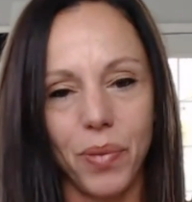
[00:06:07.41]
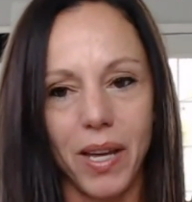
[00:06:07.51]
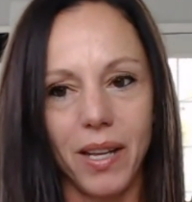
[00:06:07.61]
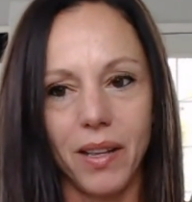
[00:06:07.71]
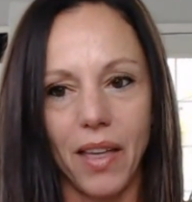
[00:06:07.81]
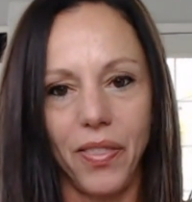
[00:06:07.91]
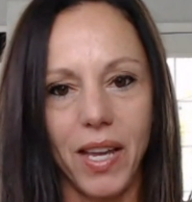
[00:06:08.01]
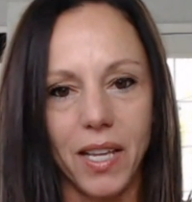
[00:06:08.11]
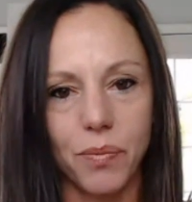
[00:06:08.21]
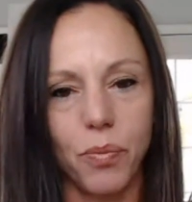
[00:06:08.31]
But I
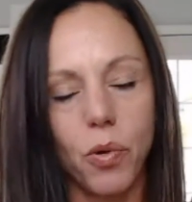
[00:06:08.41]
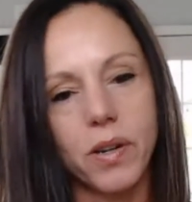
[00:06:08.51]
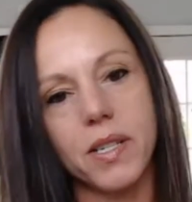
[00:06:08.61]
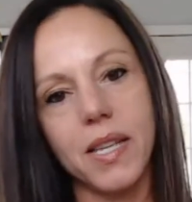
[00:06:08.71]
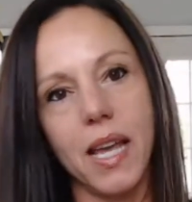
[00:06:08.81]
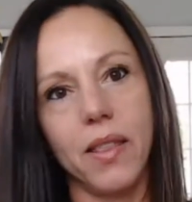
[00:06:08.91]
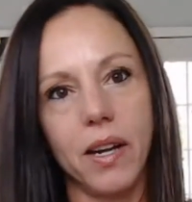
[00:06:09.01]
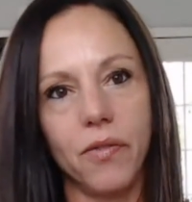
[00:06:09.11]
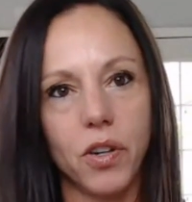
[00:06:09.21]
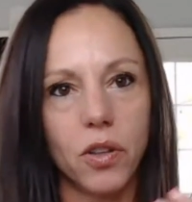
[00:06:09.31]
think it's important to say
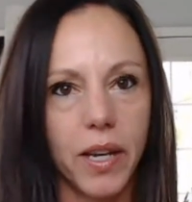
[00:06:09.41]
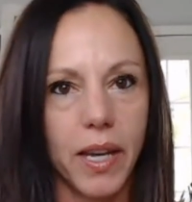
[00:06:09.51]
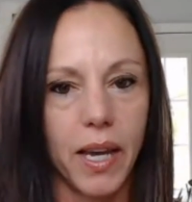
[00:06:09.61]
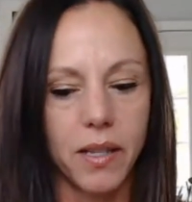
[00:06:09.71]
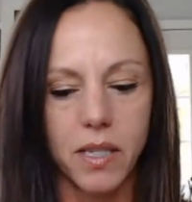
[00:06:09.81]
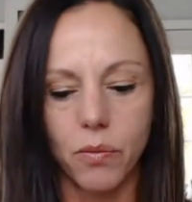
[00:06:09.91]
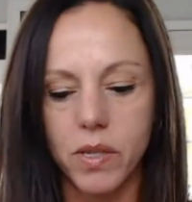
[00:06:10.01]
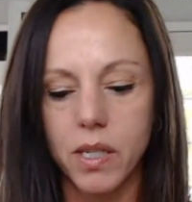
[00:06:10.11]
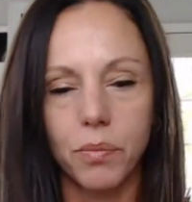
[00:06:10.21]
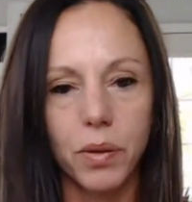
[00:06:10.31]
that if you're looking at
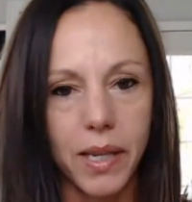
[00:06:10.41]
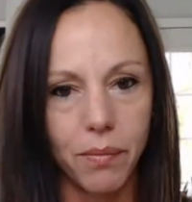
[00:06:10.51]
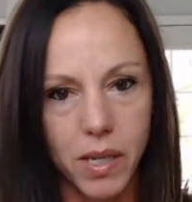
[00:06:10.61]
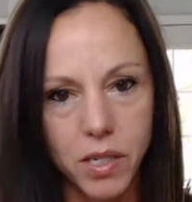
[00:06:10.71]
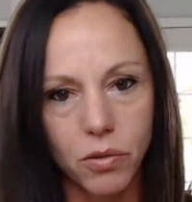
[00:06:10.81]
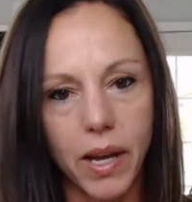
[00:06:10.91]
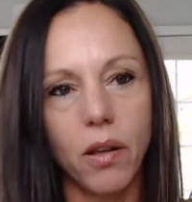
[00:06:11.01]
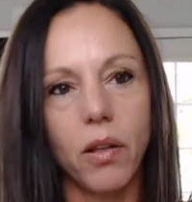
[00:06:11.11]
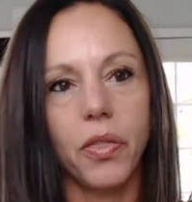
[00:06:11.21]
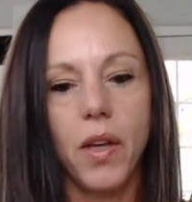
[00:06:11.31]
someone's complete mental
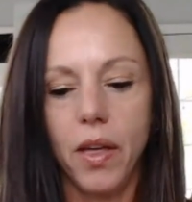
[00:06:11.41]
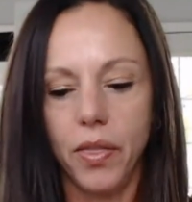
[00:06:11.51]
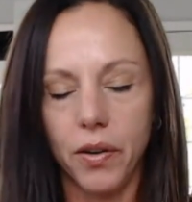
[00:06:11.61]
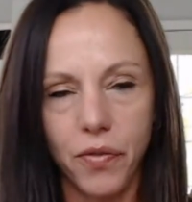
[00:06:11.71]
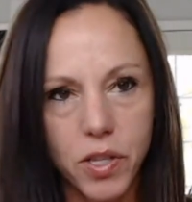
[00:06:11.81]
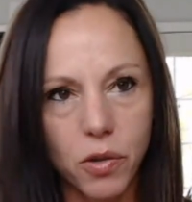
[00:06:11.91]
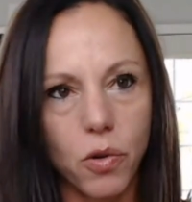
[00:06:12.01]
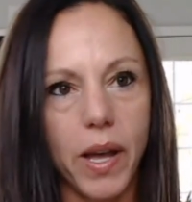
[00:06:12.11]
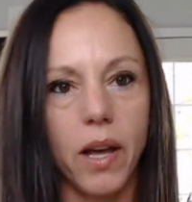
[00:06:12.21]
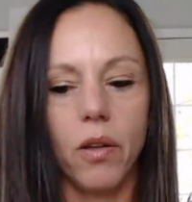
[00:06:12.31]
health, their
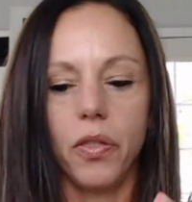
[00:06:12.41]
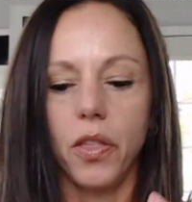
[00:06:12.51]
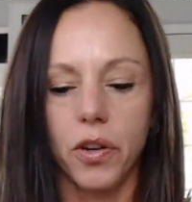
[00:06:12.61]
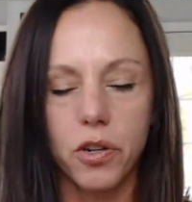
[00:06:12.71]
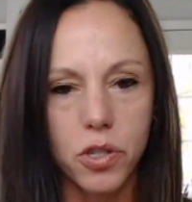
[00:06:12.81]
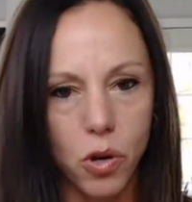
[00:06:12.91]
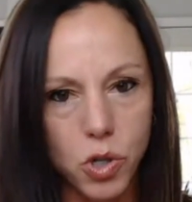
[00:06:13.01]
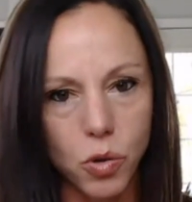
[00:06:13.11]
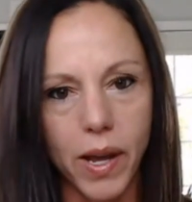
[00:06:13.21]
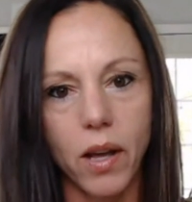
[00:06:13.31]
physical health, their
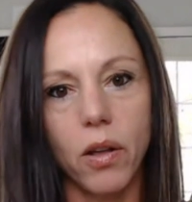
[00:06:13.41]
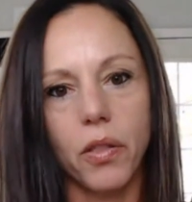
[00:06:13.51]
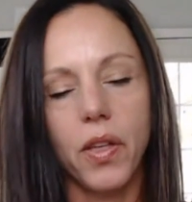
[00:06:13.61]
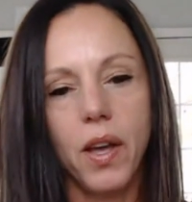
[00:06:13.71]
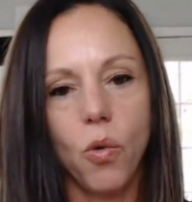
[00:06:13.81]
social health,